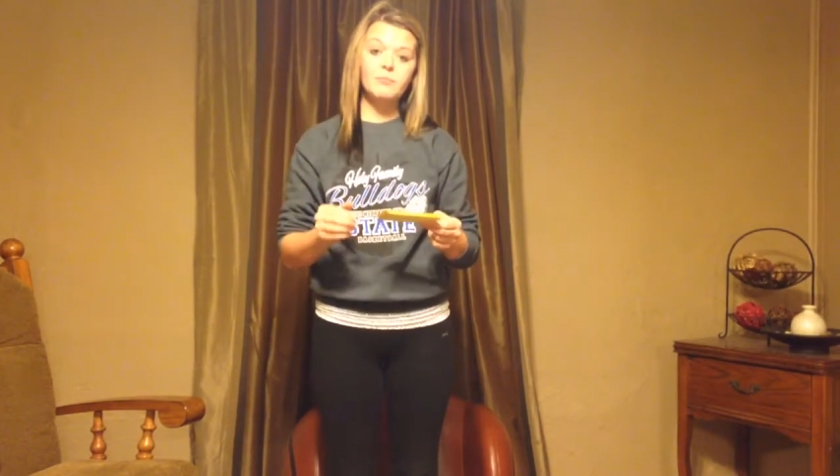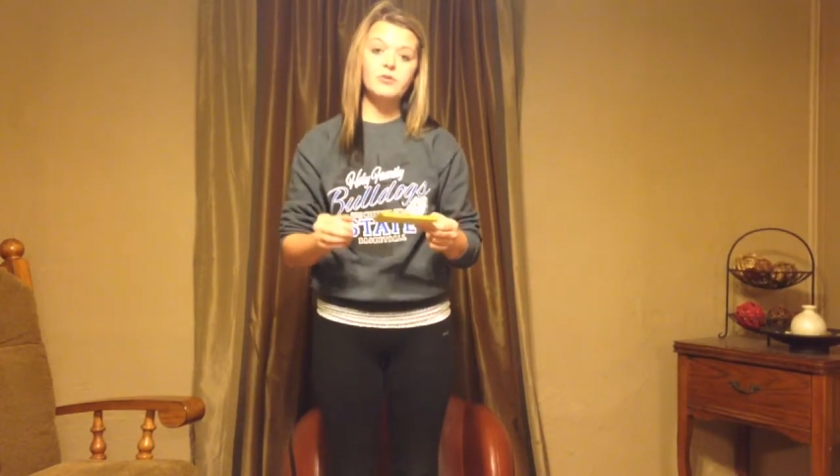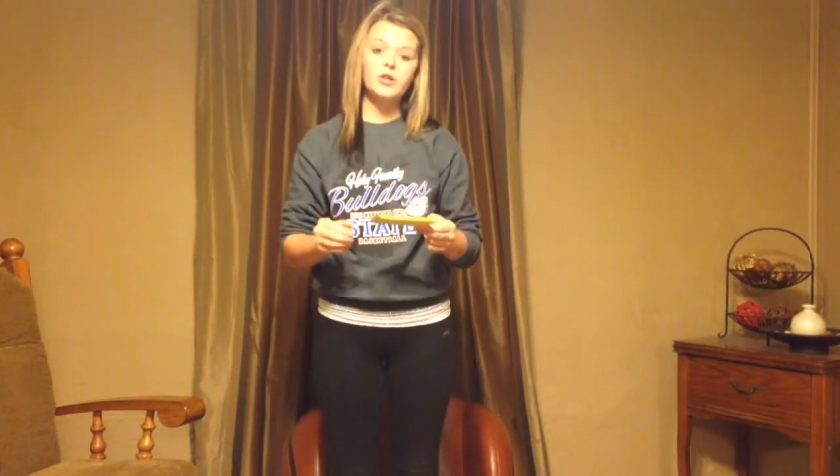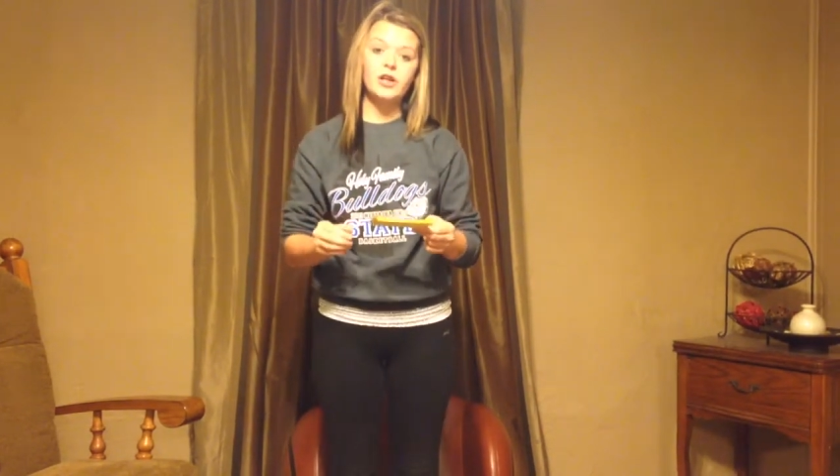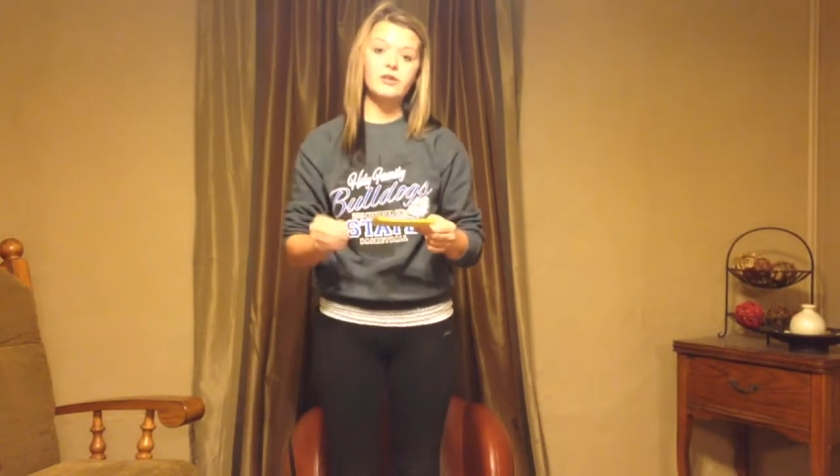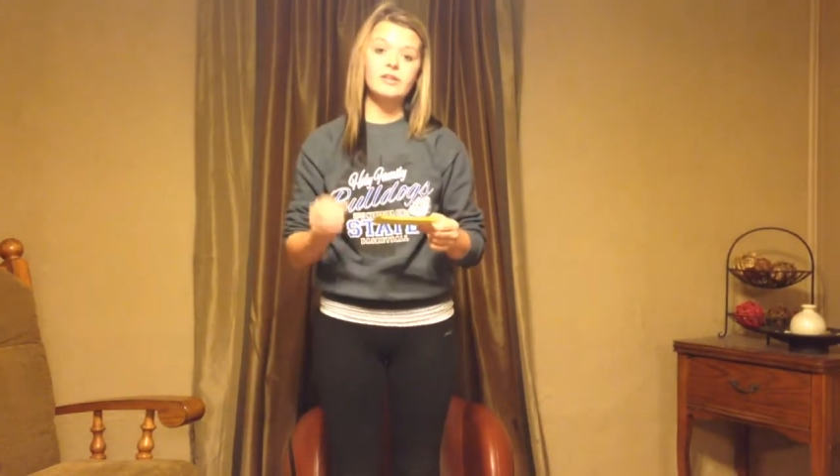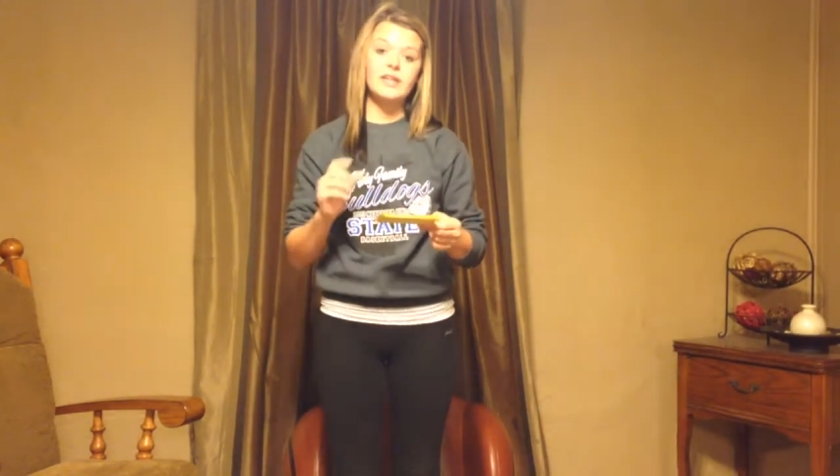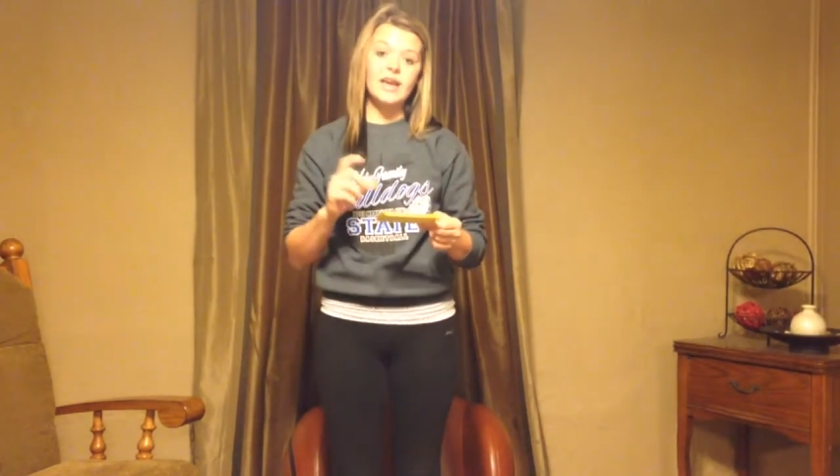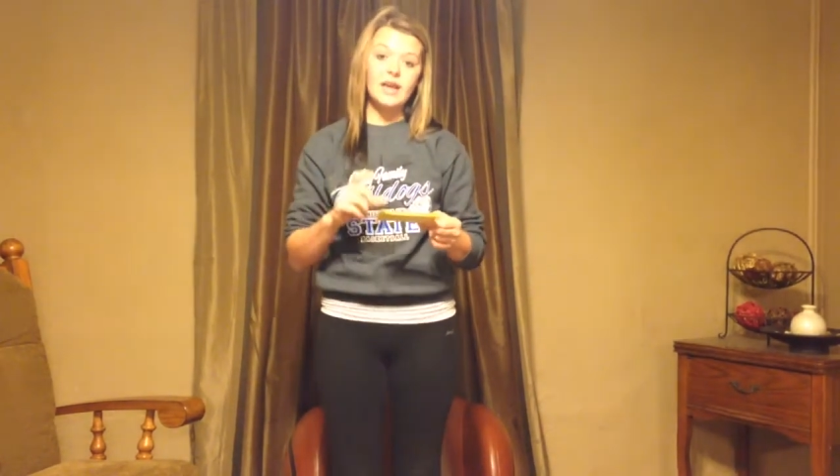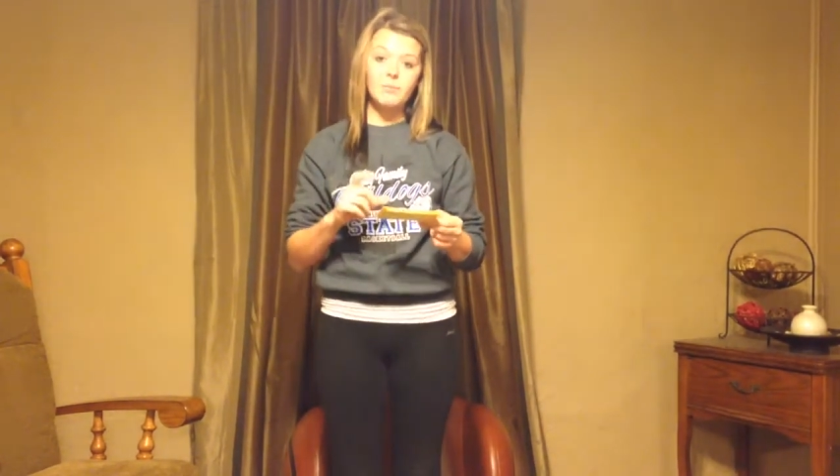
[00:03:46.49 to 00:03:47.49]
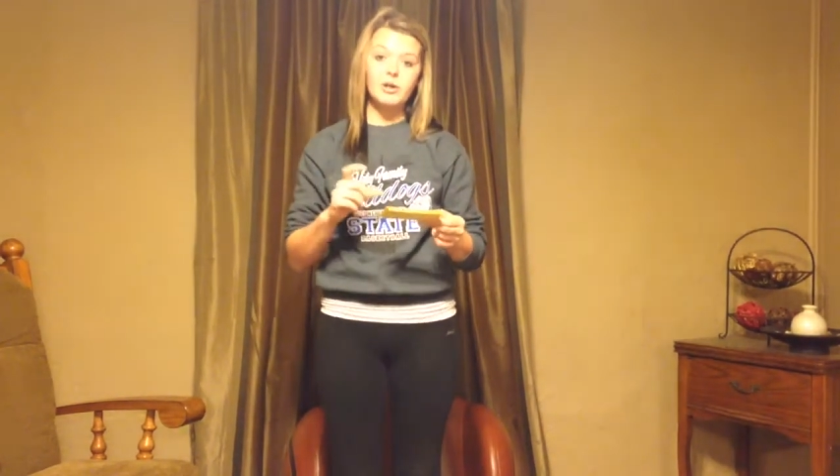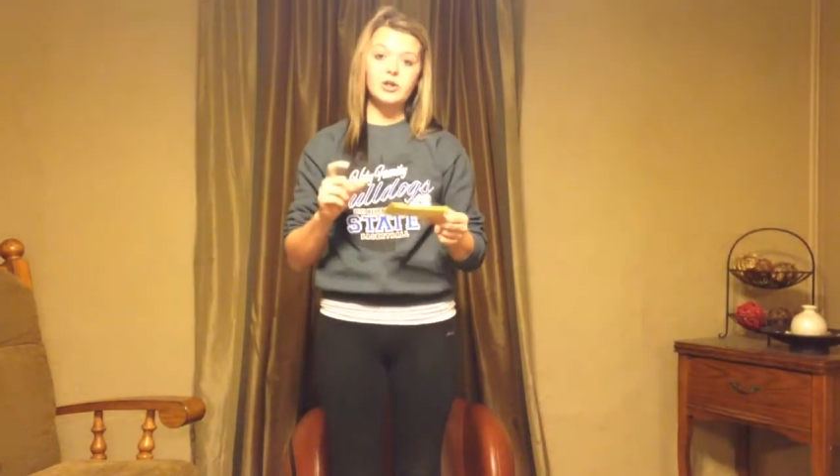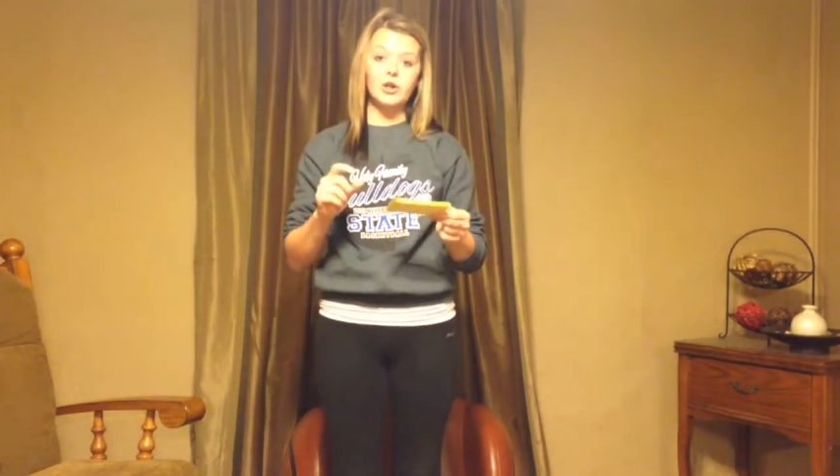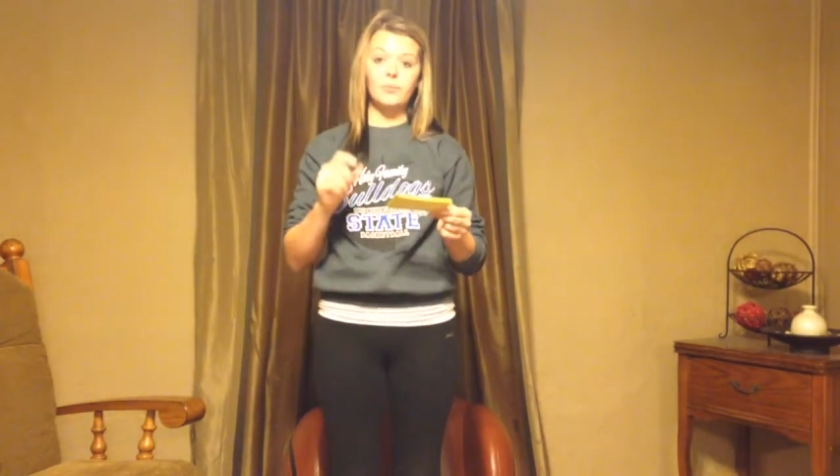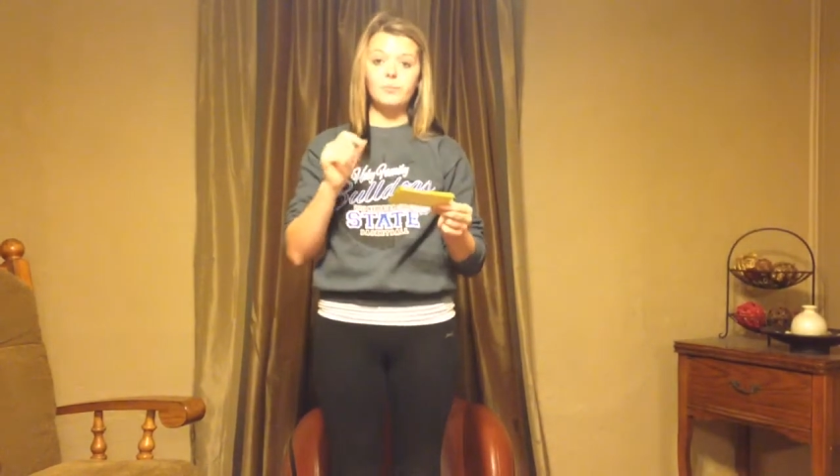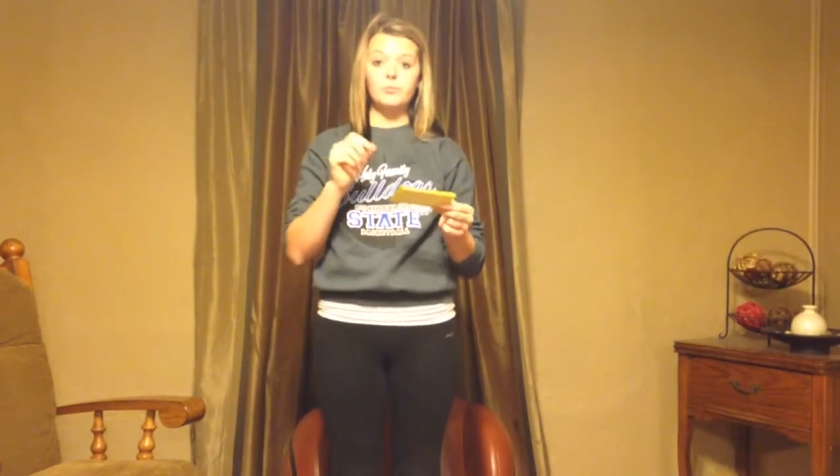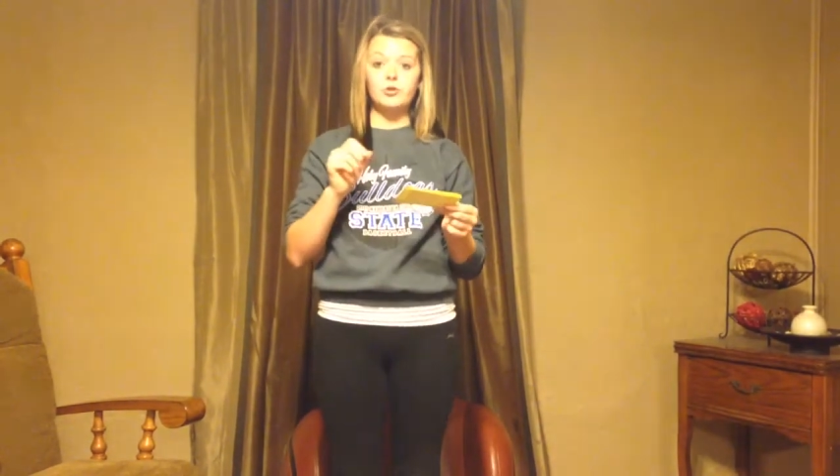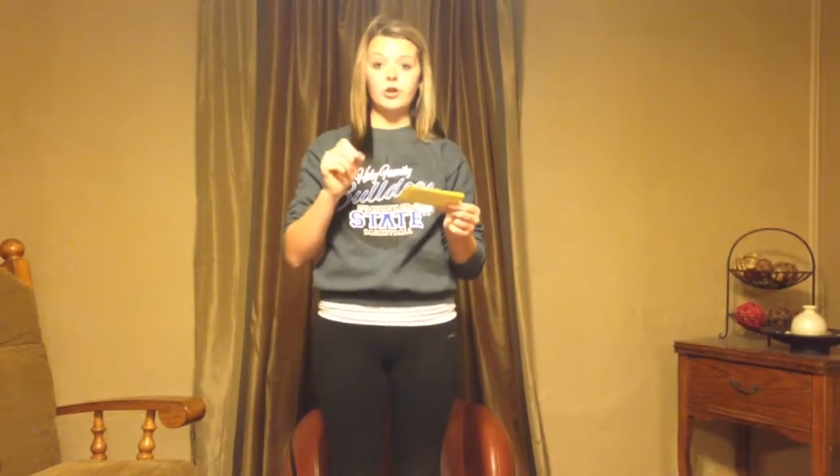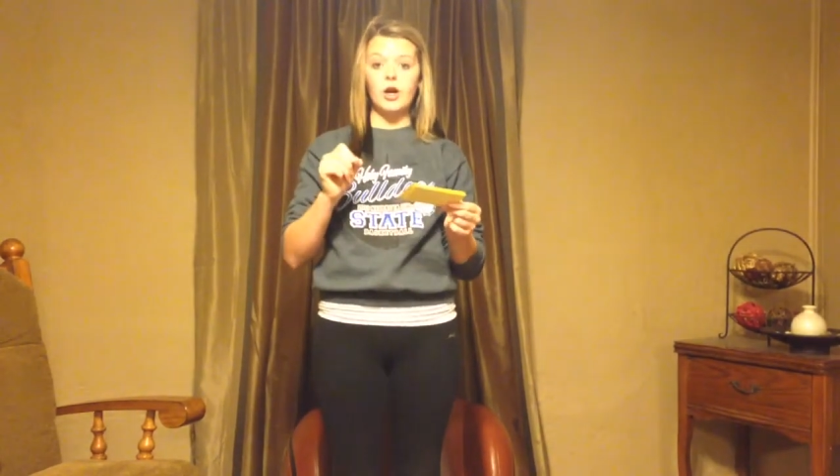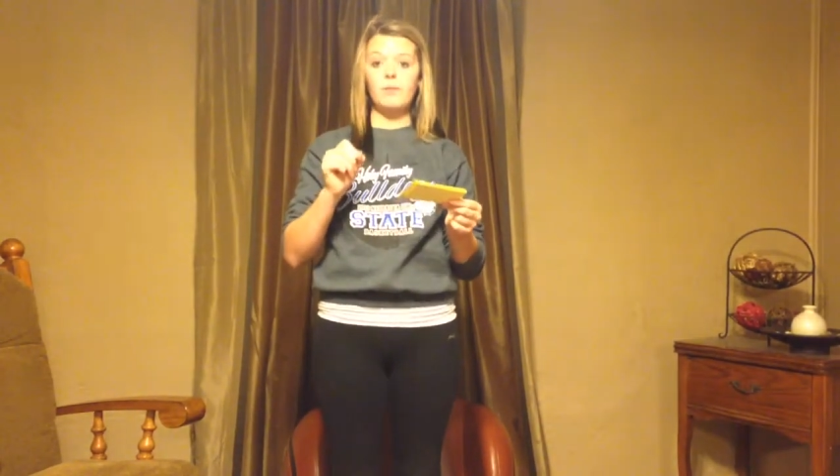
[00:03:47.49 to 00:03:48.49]
child to take a picture,
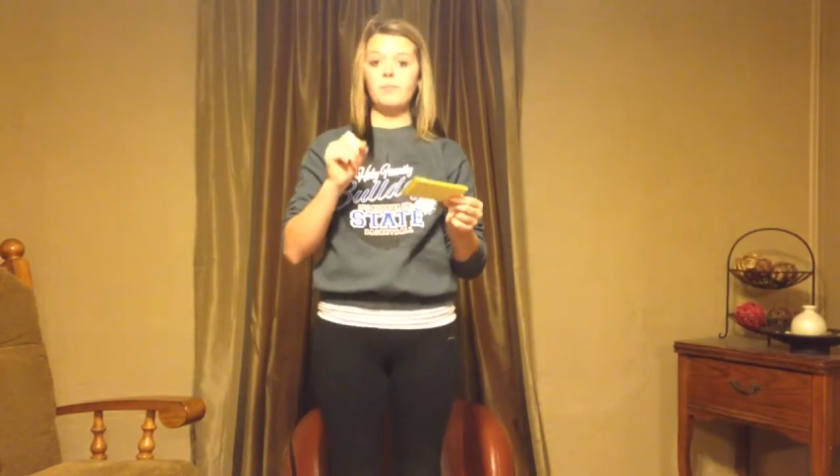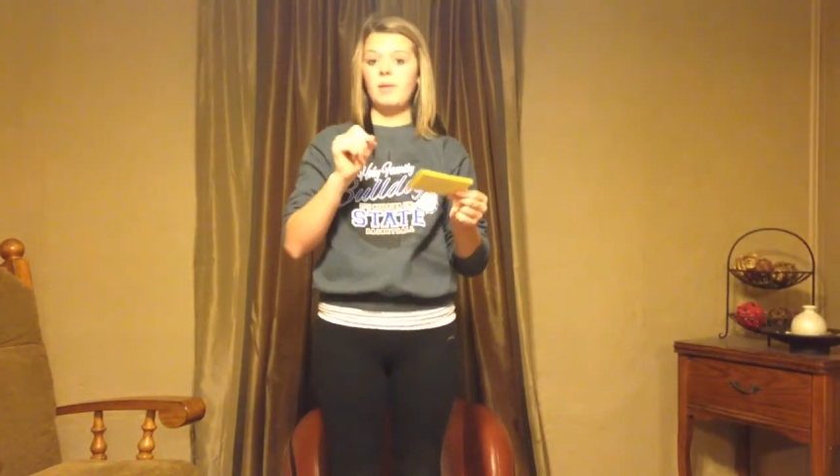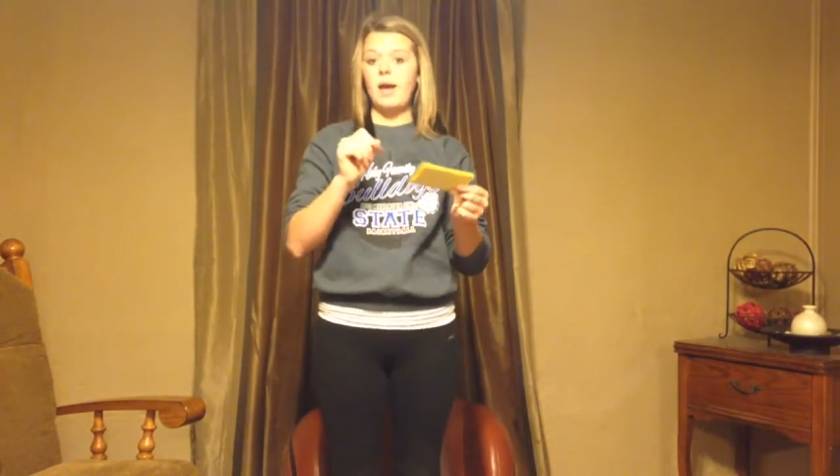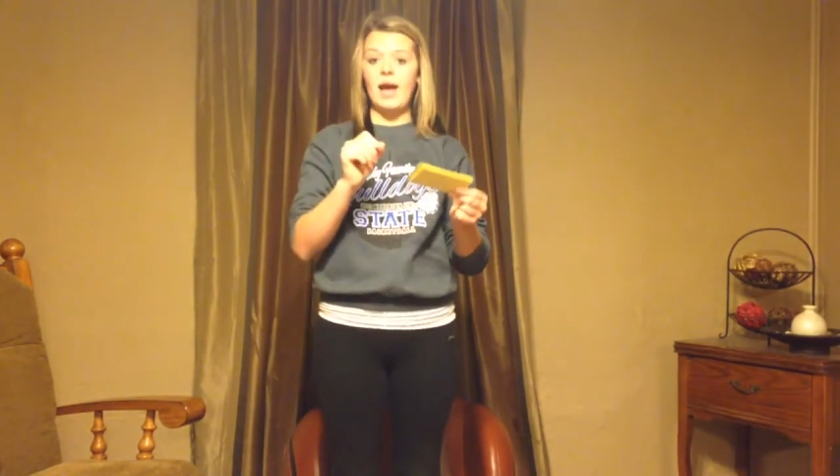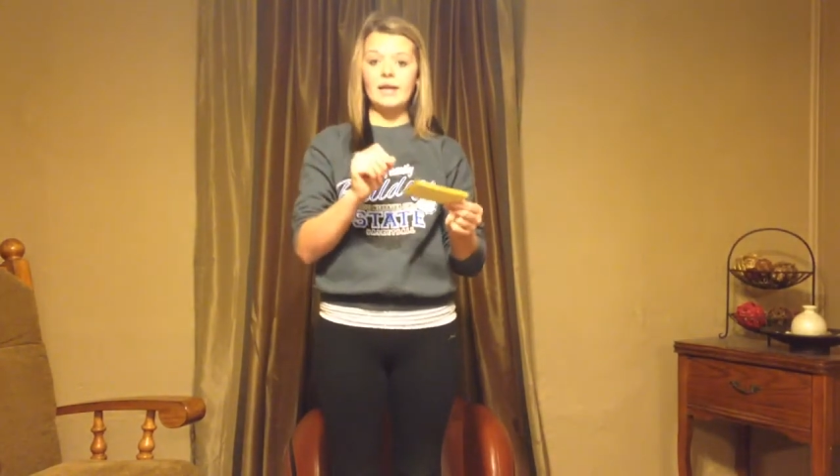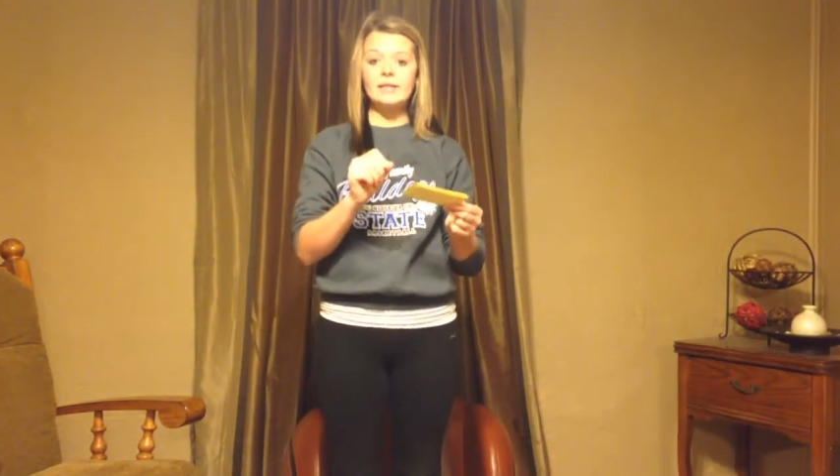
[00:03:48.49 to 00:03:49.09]
draw, add